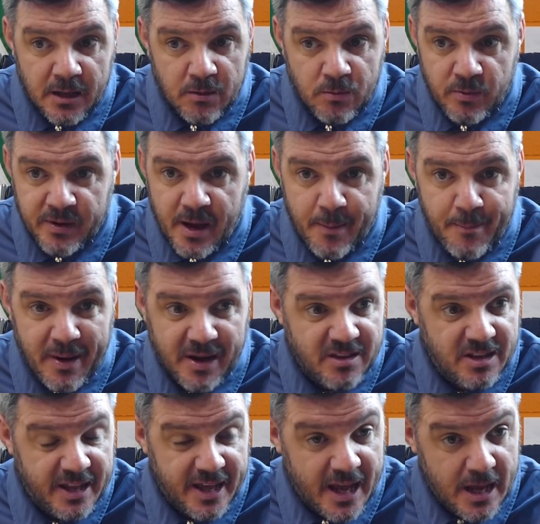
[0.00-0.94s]
We get back
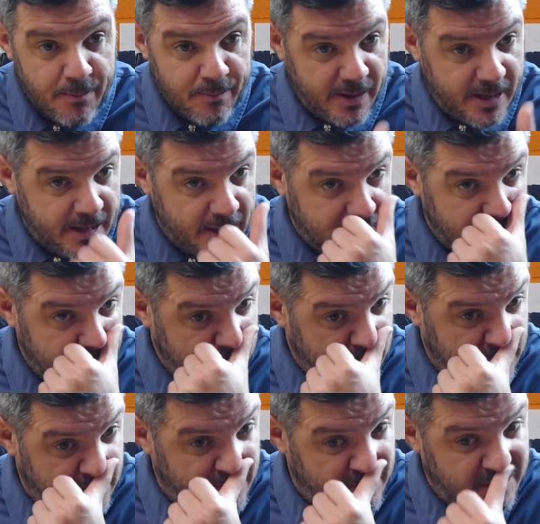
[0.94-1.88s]
to the game plan
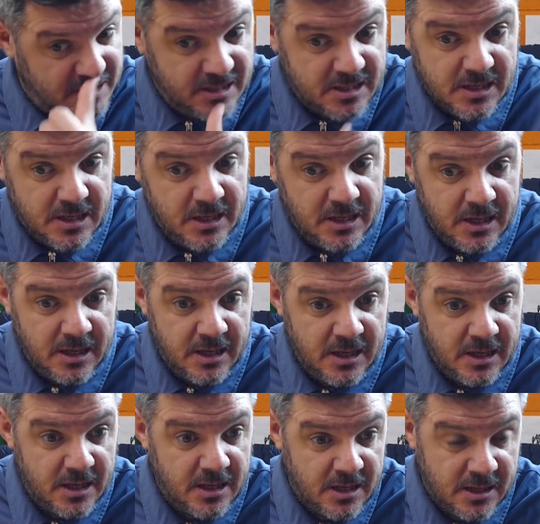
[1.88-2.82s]
in
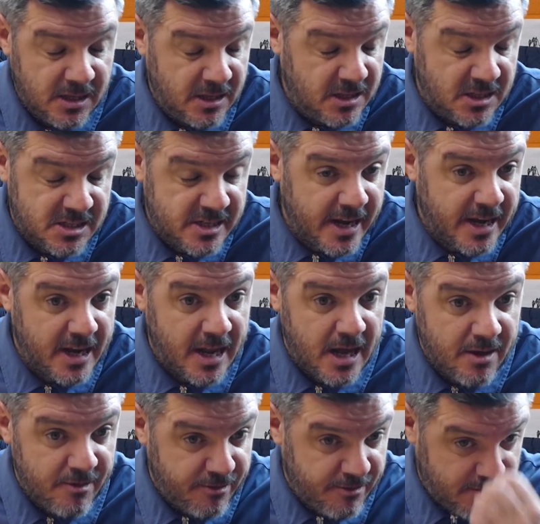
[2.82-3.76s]
the second
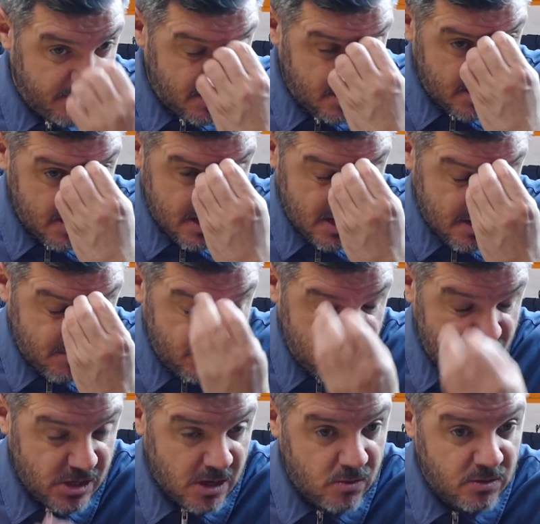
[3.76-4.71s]
half, and we
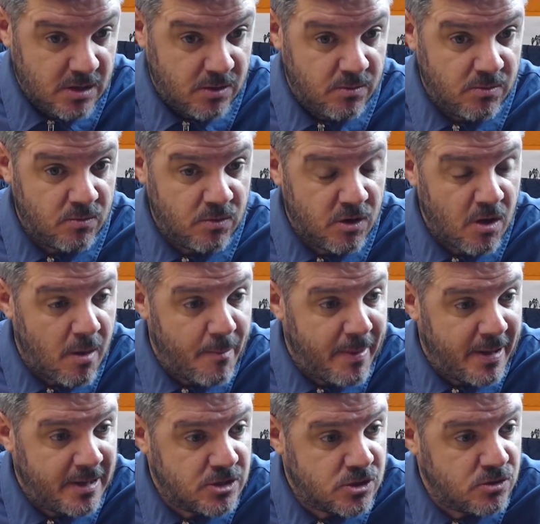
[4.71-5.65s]
show that we're not a
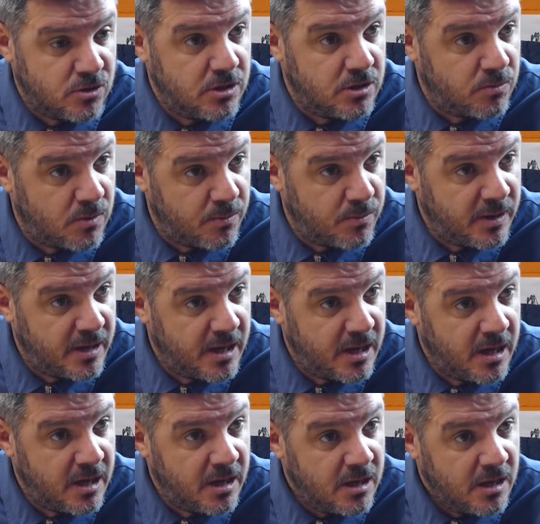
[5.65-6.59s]
bad side when
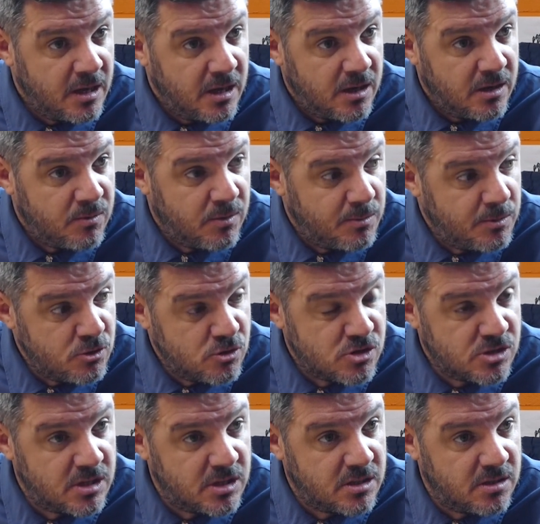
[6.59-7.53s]
we
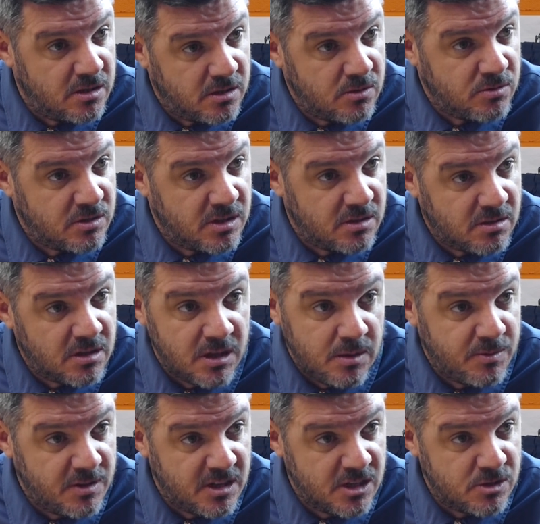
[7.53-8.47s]
just stick to doing, to
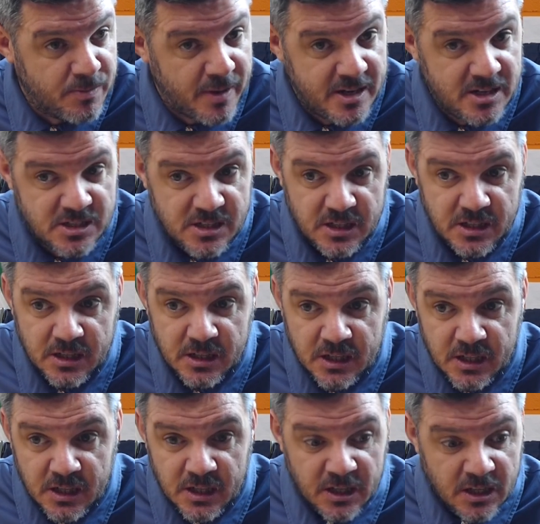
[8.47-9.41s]
keep things basic,
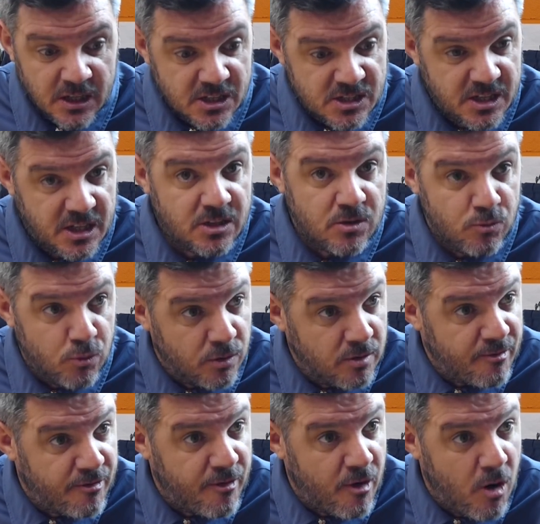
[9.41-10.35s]
stick to
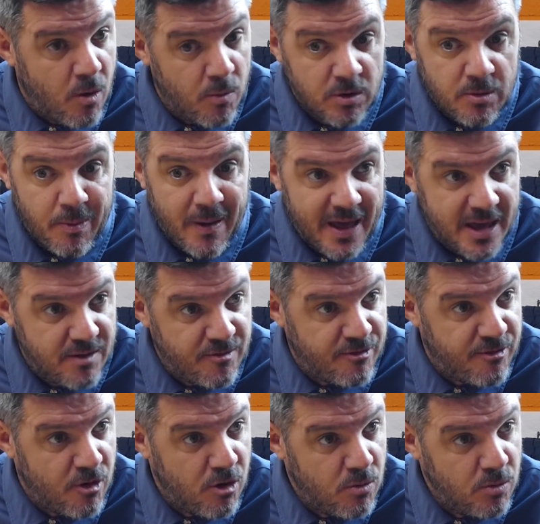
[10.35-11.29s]
running forward, playing
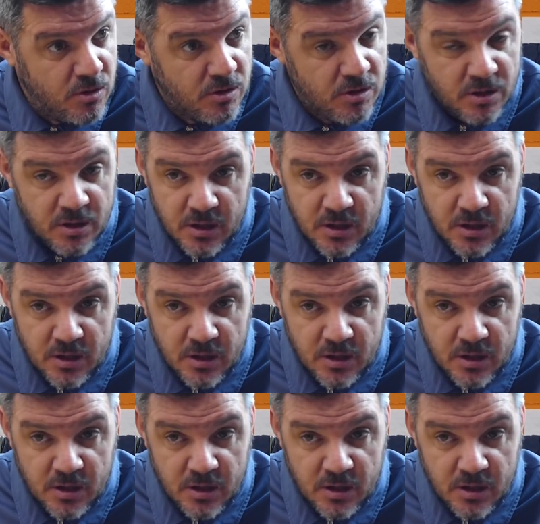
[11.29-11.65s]
forward,